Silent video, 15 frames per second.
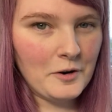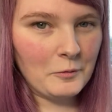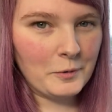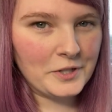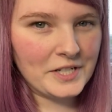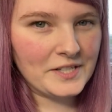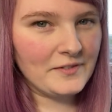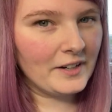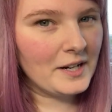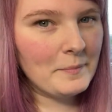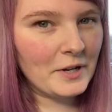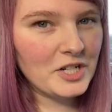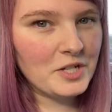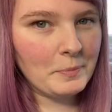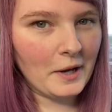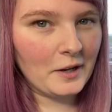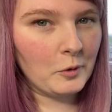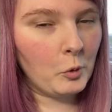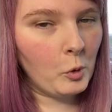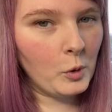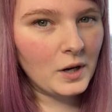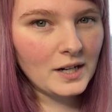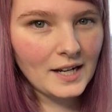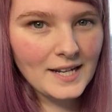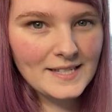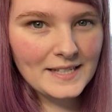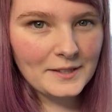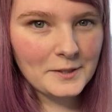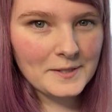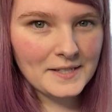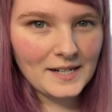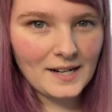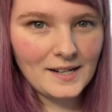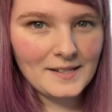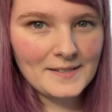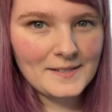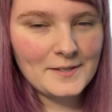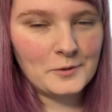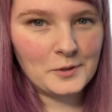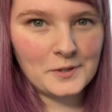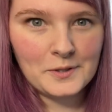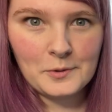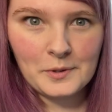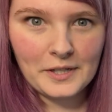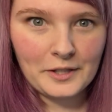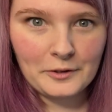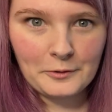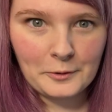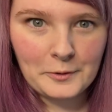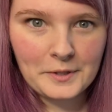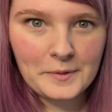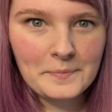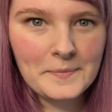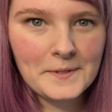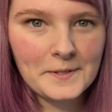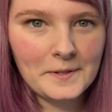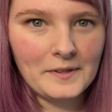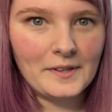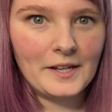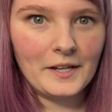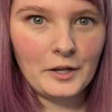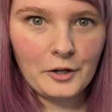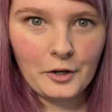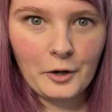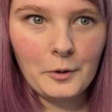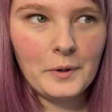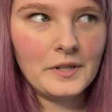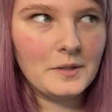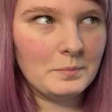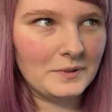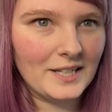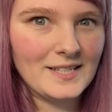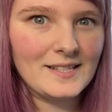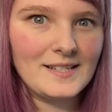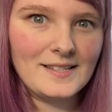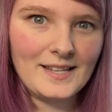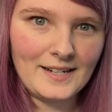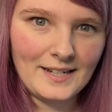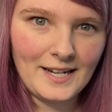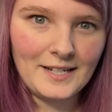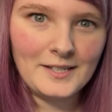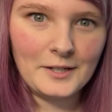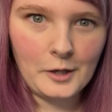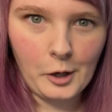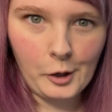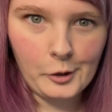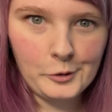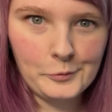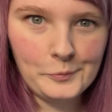which is very much about organizing those tasks or sorting through them so that they can go in the places they need to go.